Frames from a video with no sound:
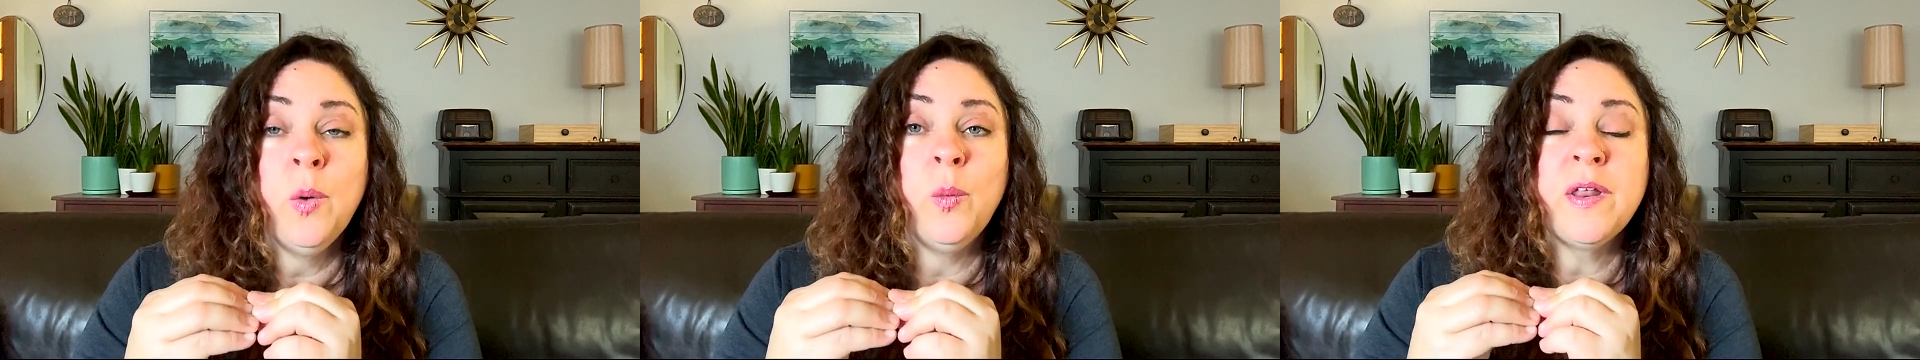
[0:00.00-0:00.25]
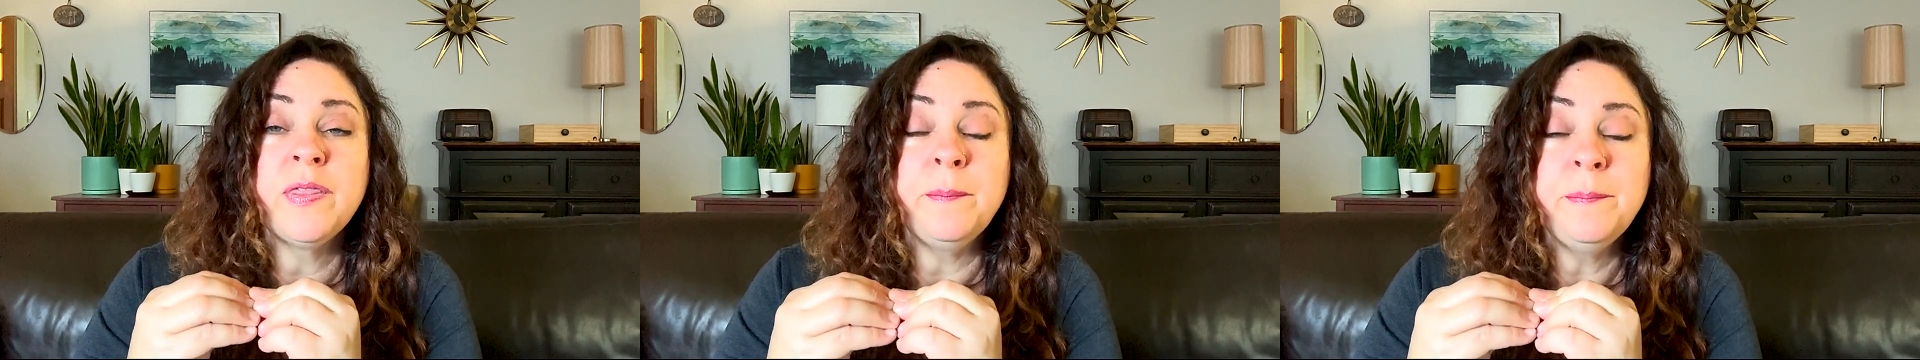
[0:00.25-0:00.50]

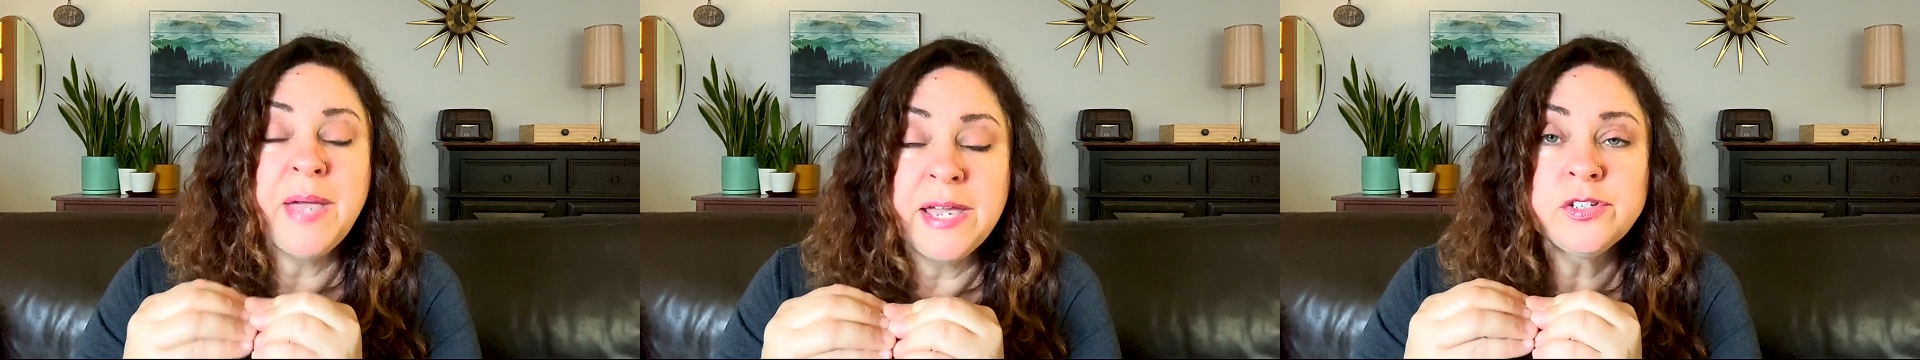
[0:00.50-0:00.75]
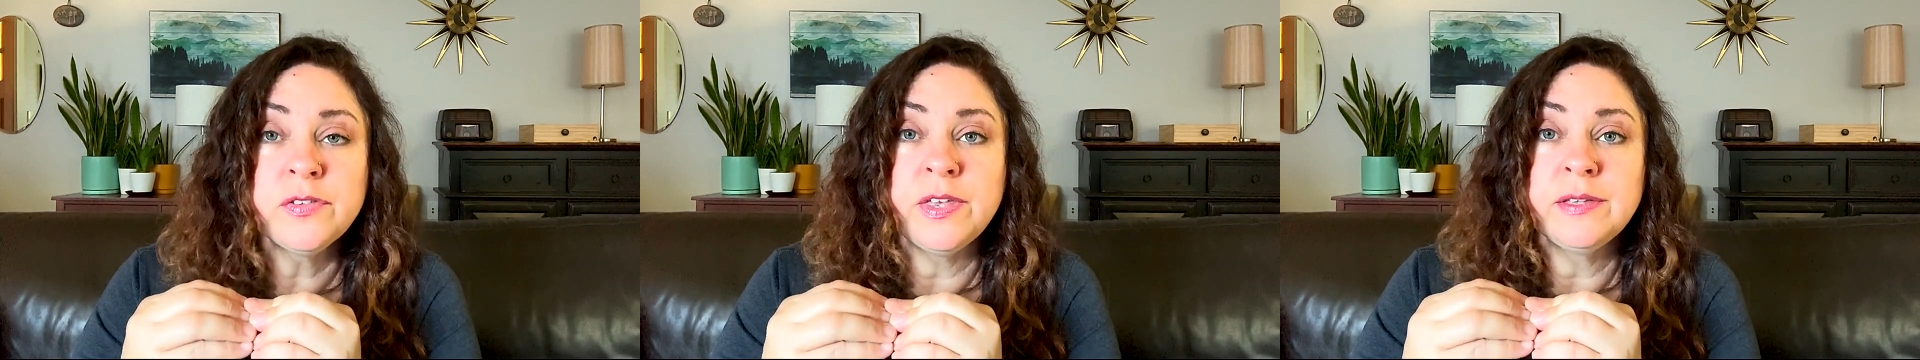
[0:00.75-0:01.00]
one of the
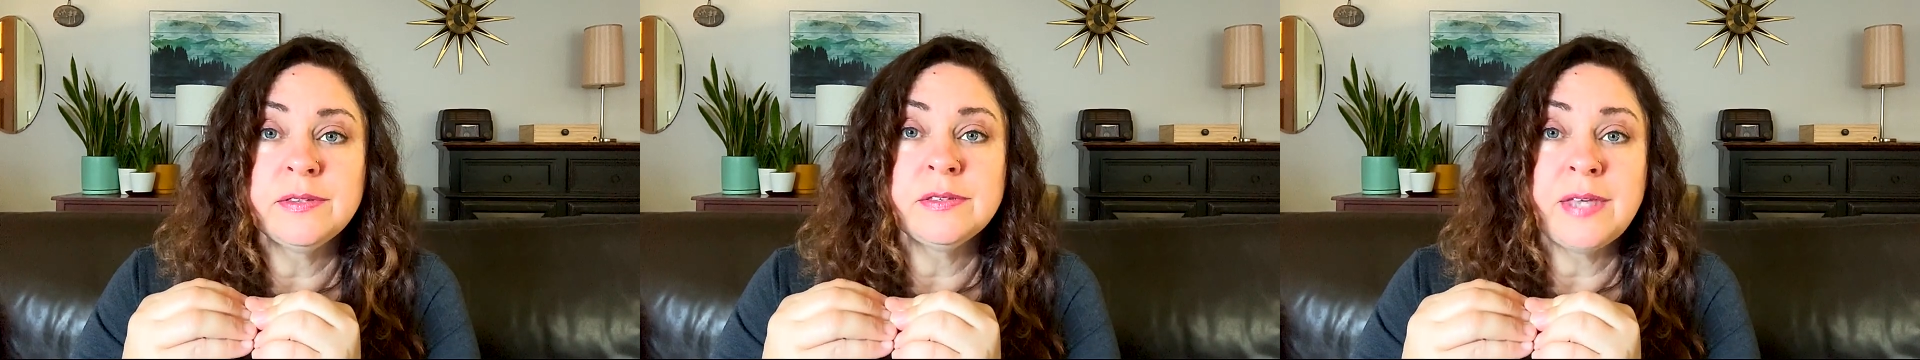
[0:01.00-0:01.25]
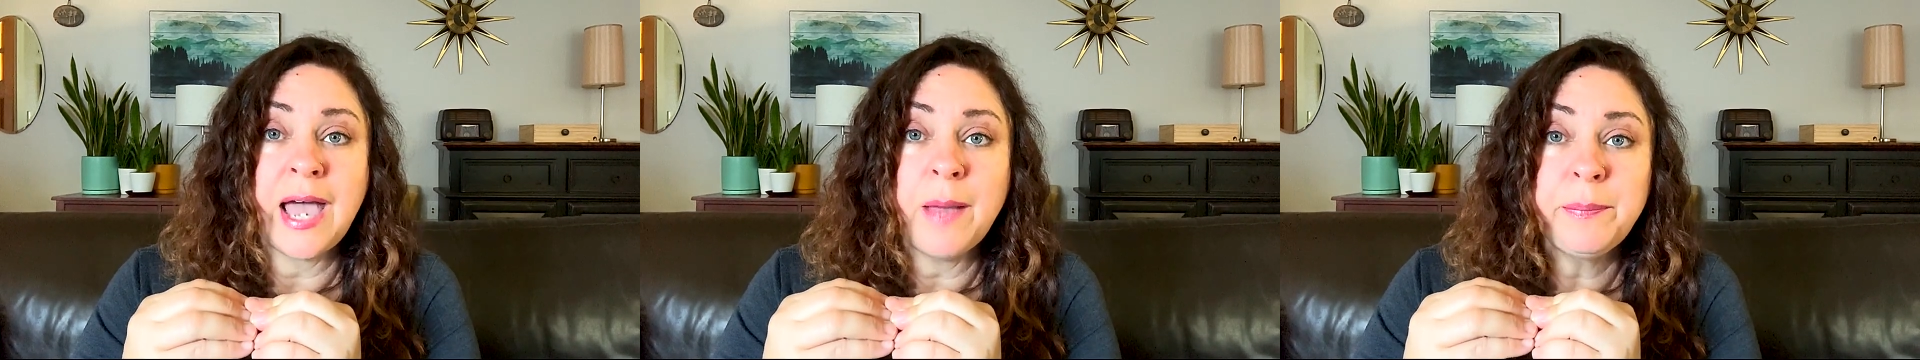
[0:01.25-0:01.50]
major things
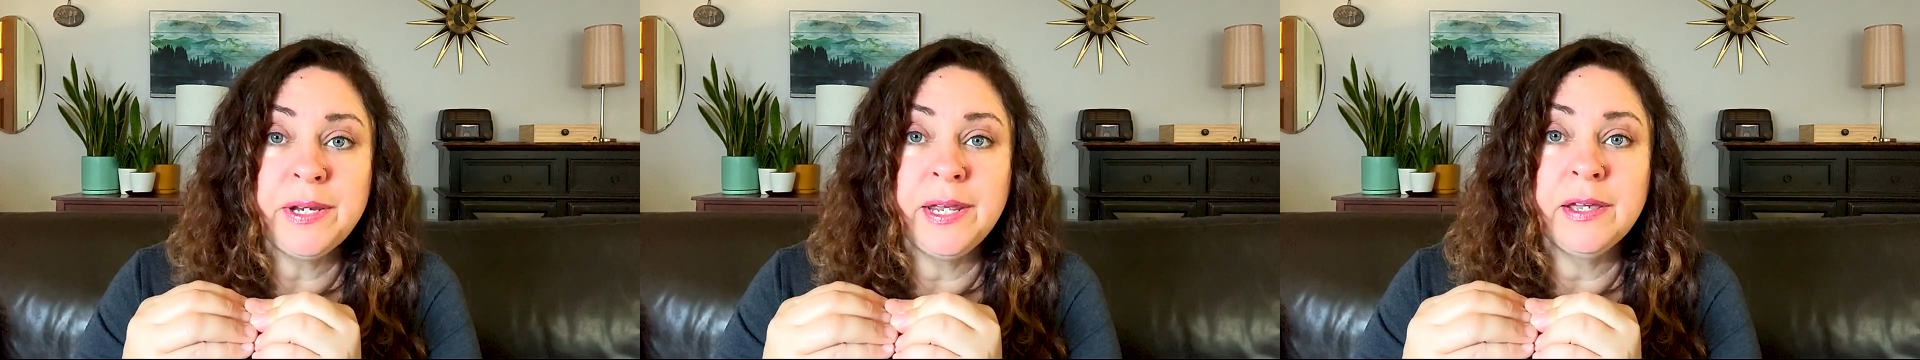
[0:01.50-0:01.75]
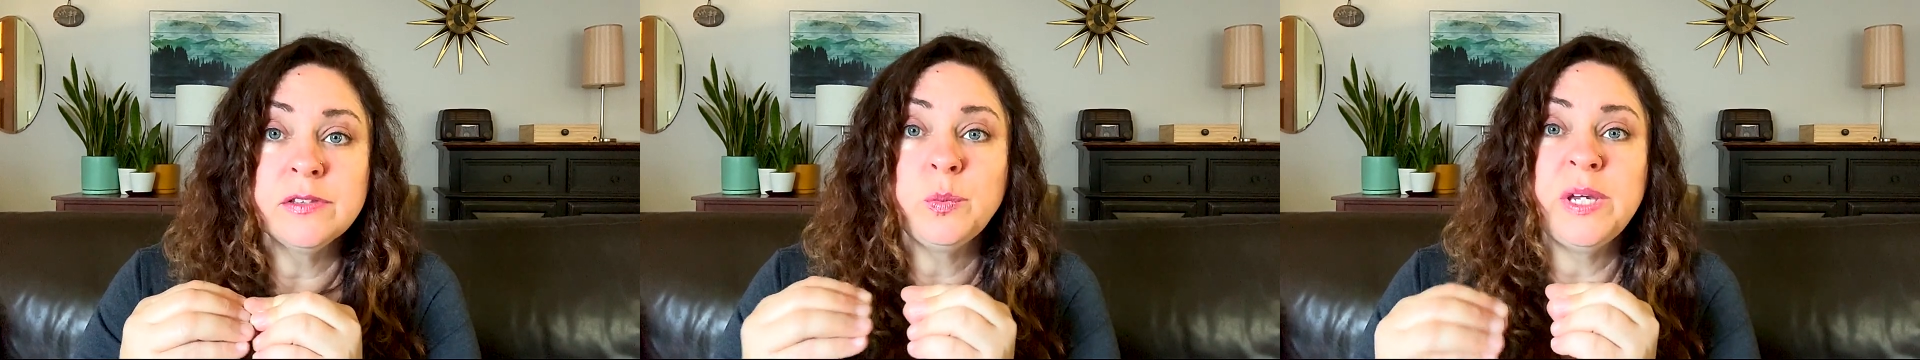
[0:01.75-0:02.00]
that's
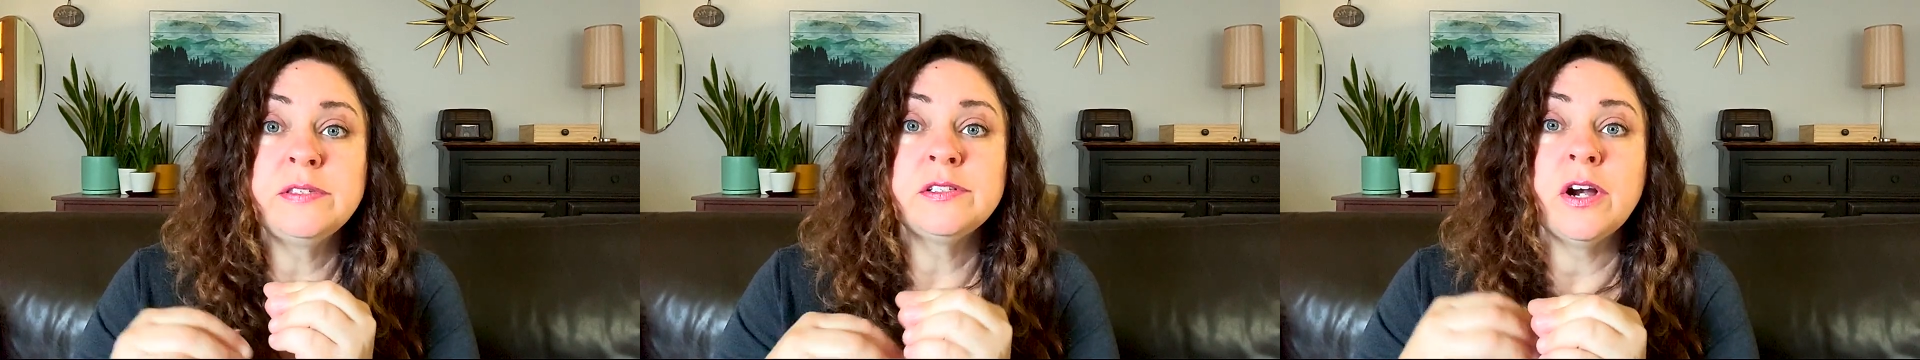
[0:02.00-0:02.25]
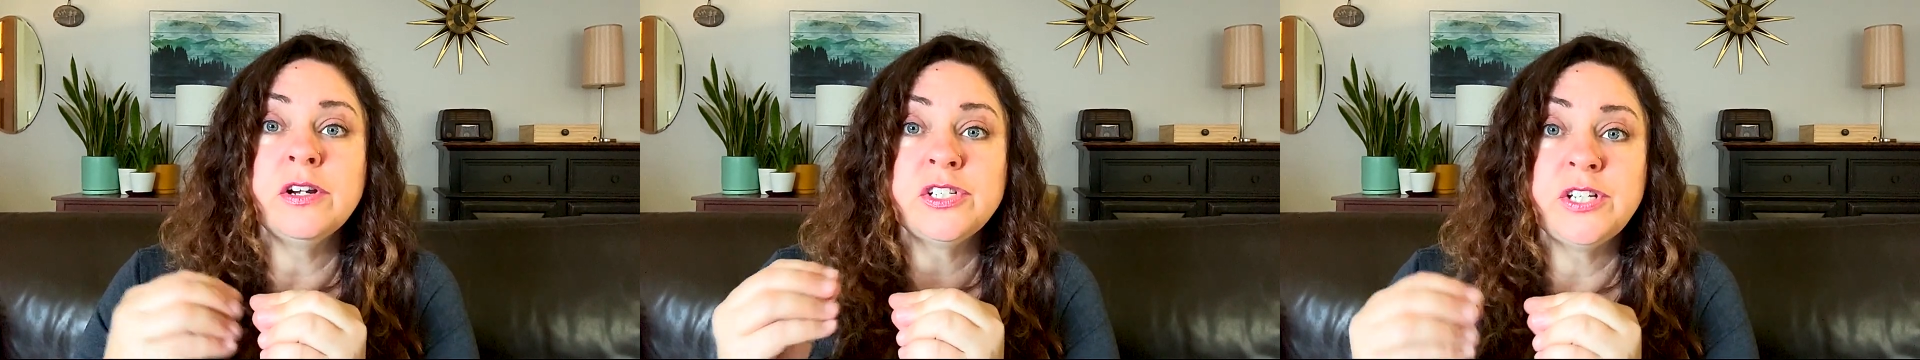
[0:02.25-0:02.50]
happening is we
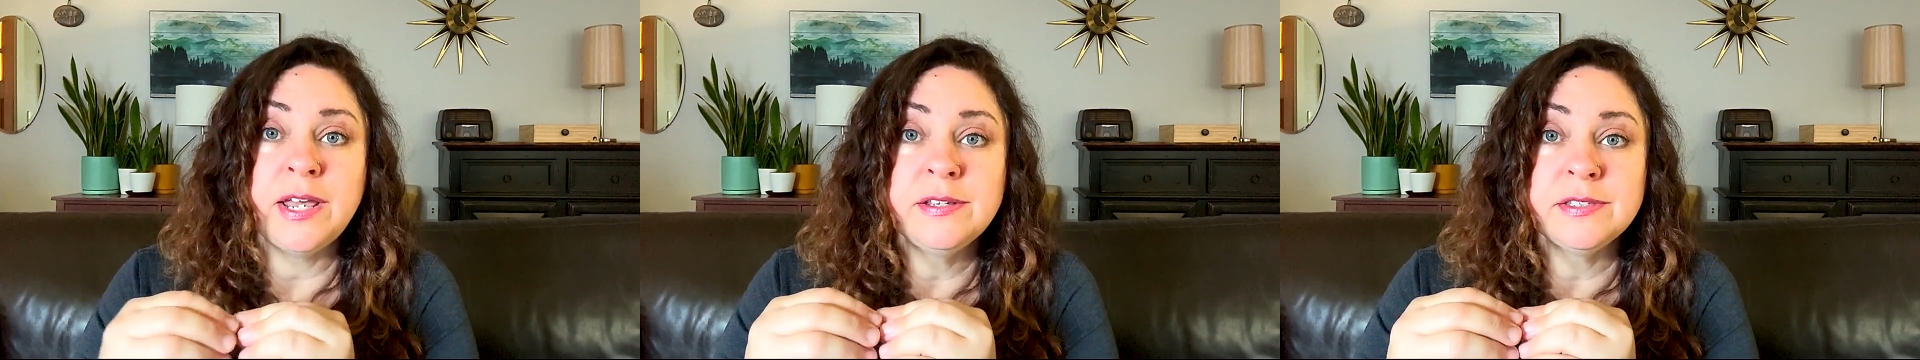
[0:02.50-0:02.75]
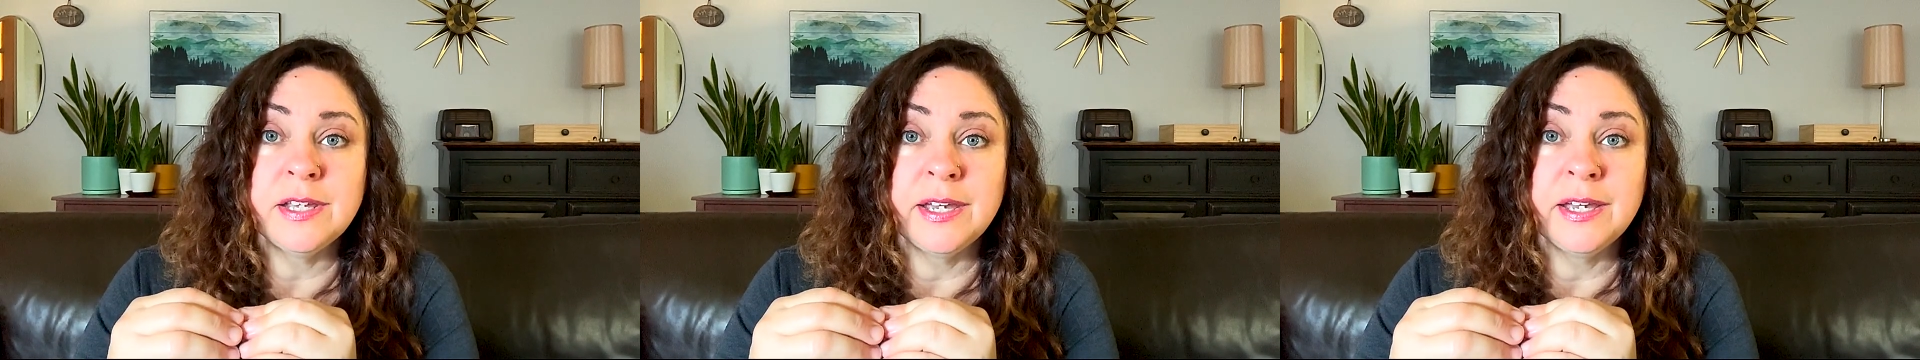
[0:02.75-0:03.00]
start
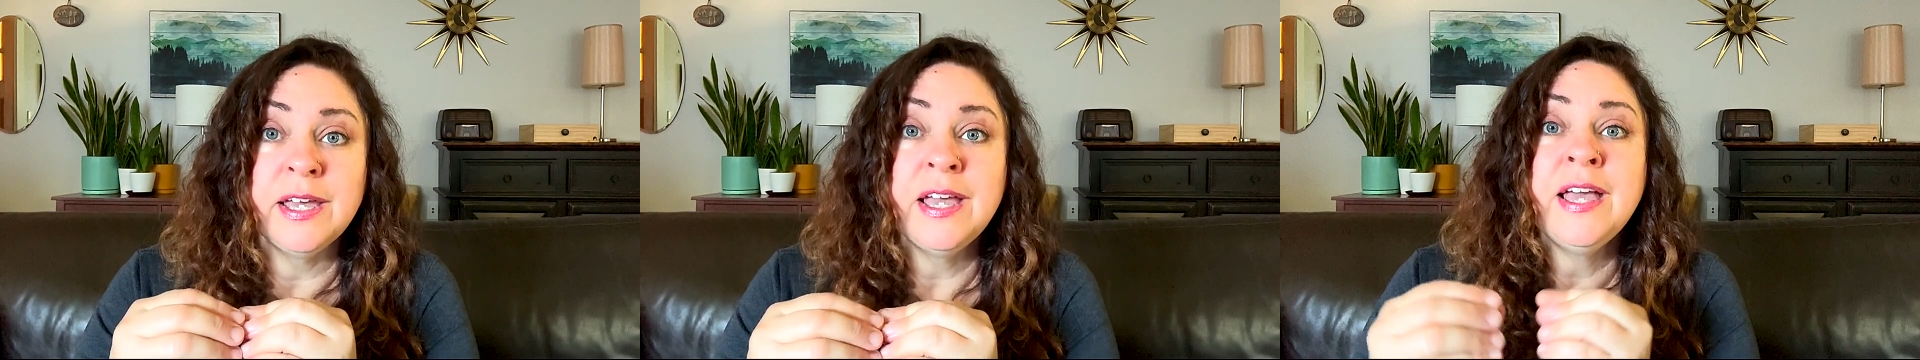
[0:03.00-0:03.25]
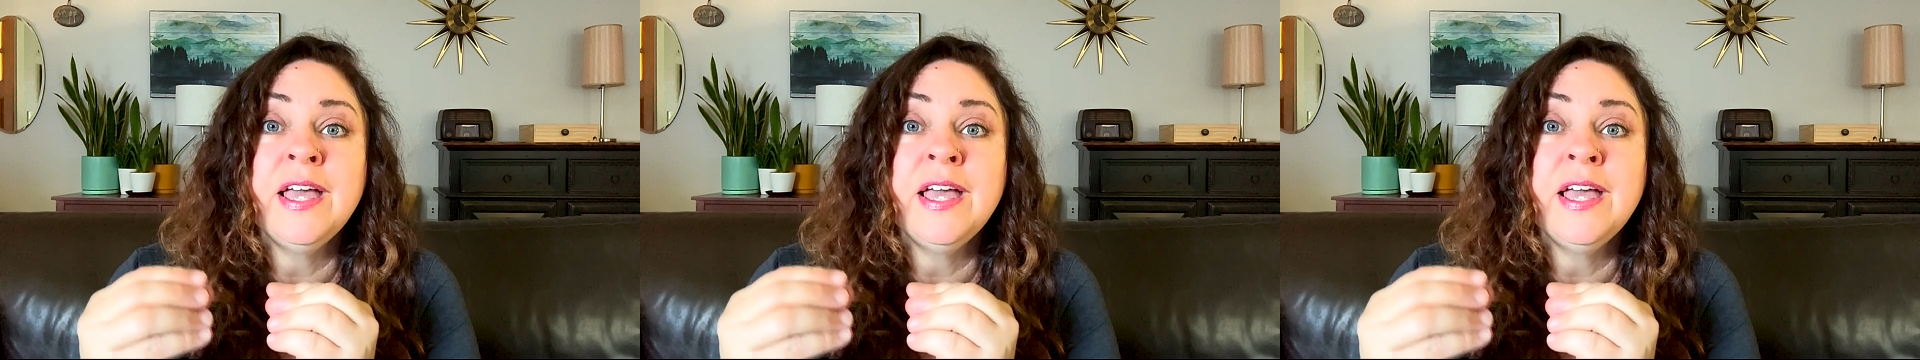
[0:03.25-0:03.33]
chasing